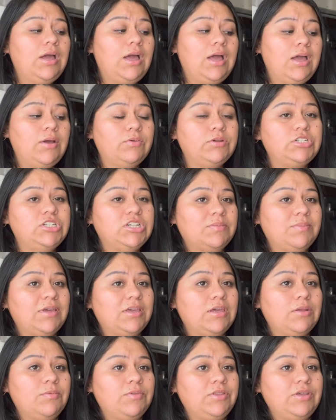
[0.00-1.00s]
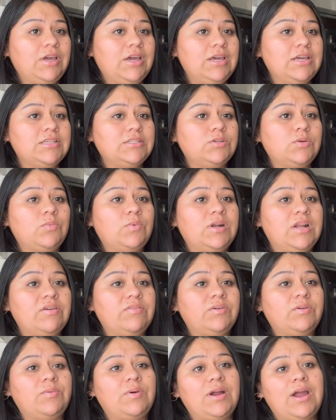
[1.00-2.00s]
I will check back in with you guys
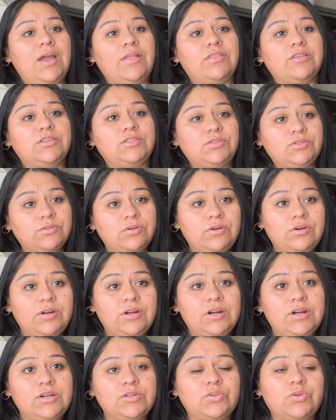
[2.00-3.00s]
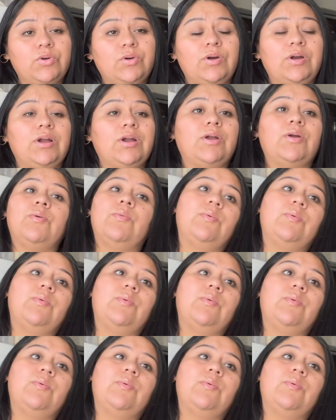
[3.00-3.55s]
whenever we're at the stores or